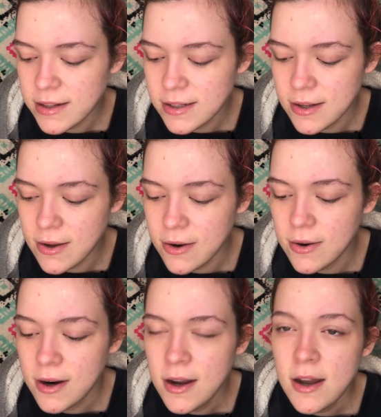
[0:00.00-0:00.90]
So
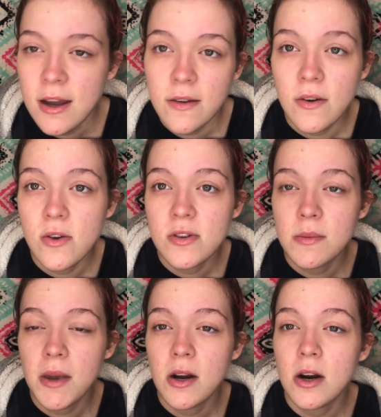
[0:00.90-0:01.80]
if you do send
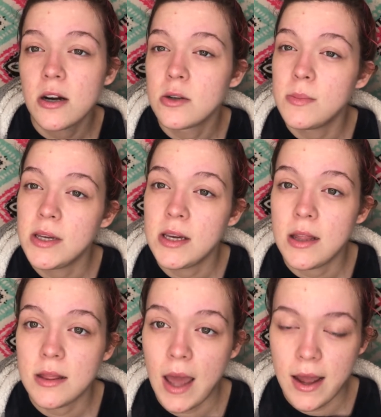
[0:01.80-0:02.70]
me a card, it'll be
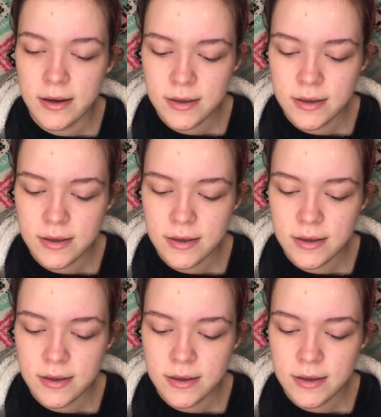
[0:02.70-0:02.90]
in that.